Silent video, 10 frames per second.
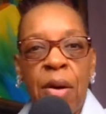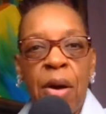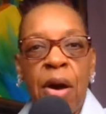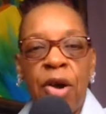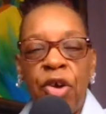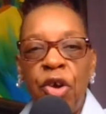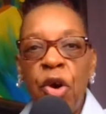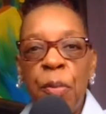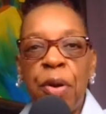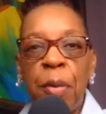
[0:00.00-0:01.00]
Are
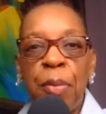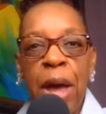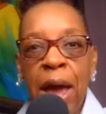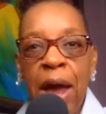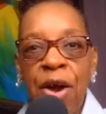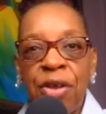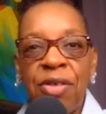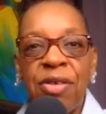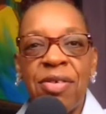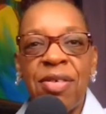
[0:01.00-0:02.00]
you prepared
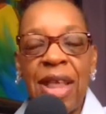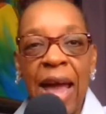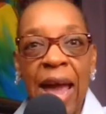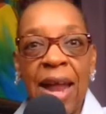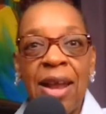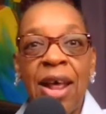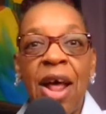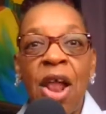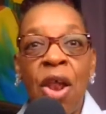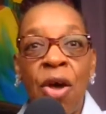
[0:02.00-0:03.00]
to stand
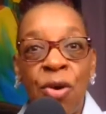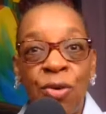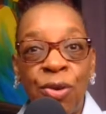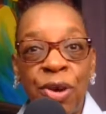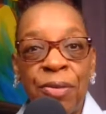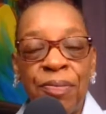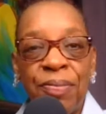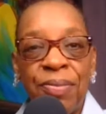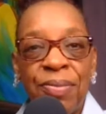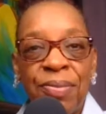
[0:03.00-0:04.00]
alone?
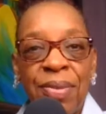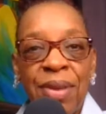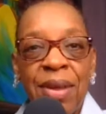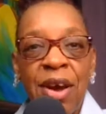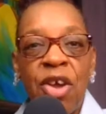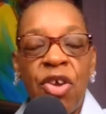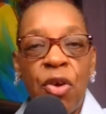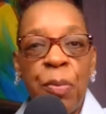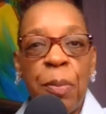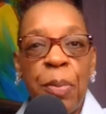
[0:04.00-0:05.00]
Are you
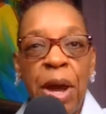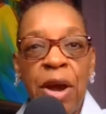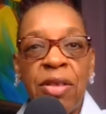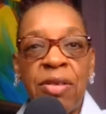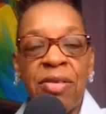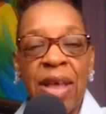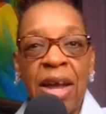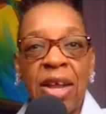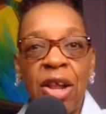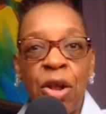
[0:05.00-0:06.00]
prepared to
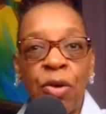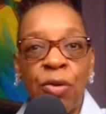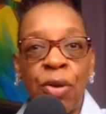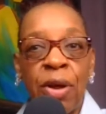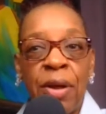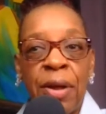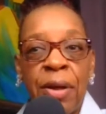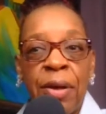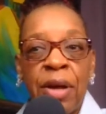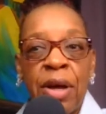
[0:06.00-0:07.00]
stand alone?
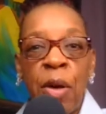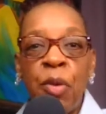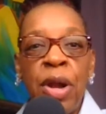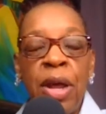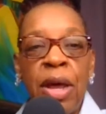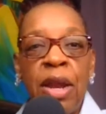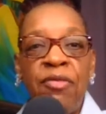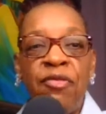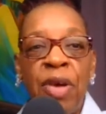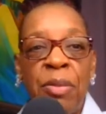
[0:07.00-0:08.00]
Come on in,
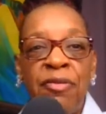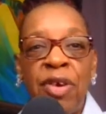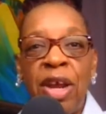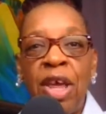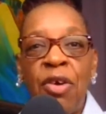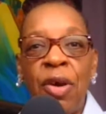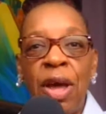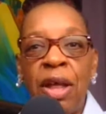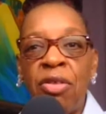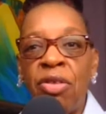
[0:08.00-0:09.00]
and I'm inviting you
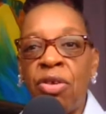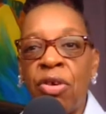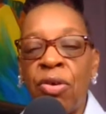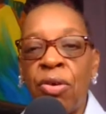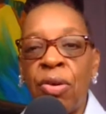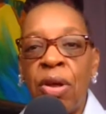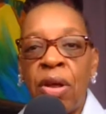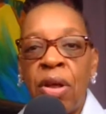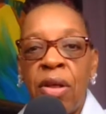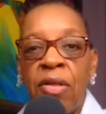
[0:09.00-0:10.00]
into
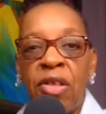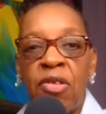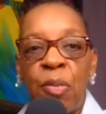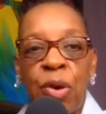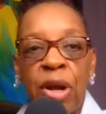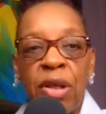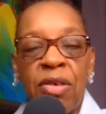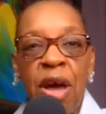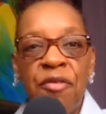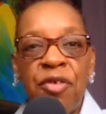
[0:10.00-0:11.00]
this morning's
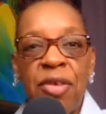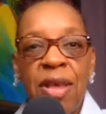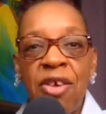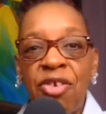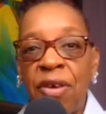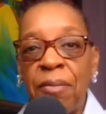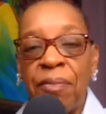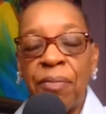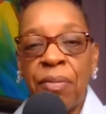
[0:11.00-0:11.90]
conversation.